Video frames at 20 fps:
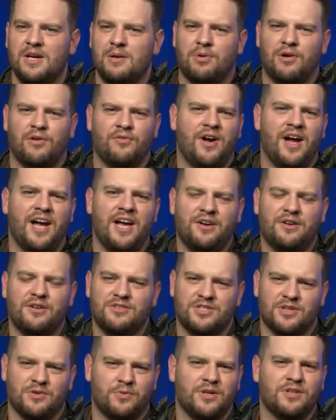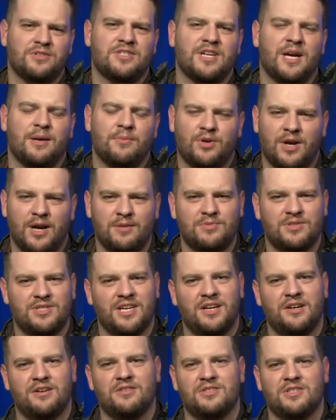providers and real-time crime
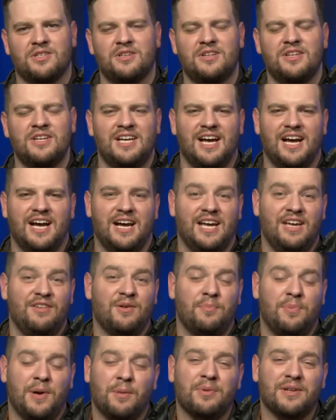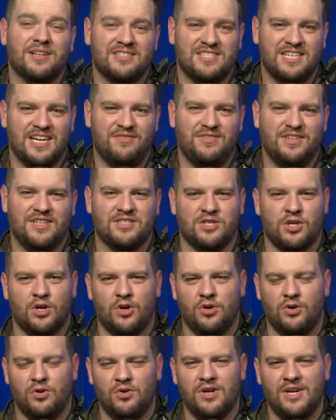centers and even public safety as a
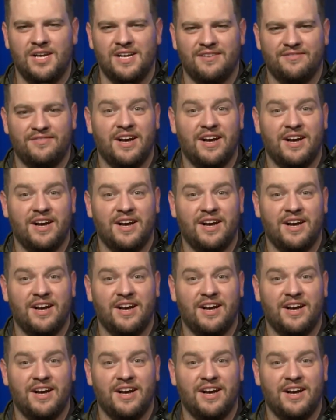whole,